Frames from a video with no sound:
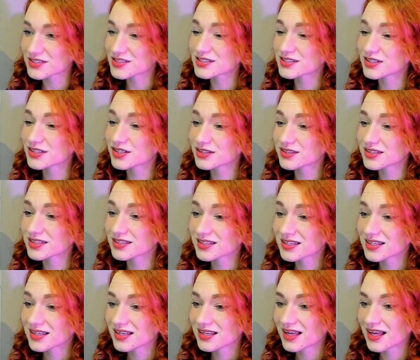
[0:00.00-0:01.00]
There is not
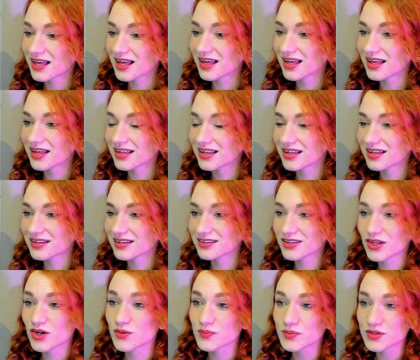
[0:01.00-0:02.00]

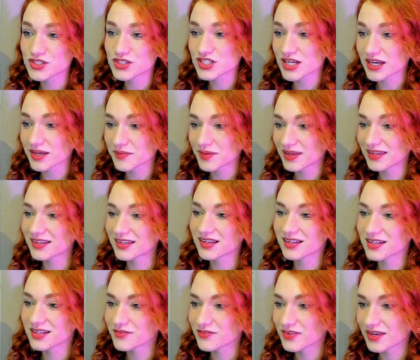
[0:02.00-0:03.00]
no more checkmate
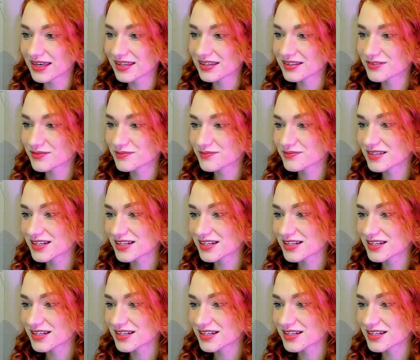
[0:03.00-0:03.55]
on f8.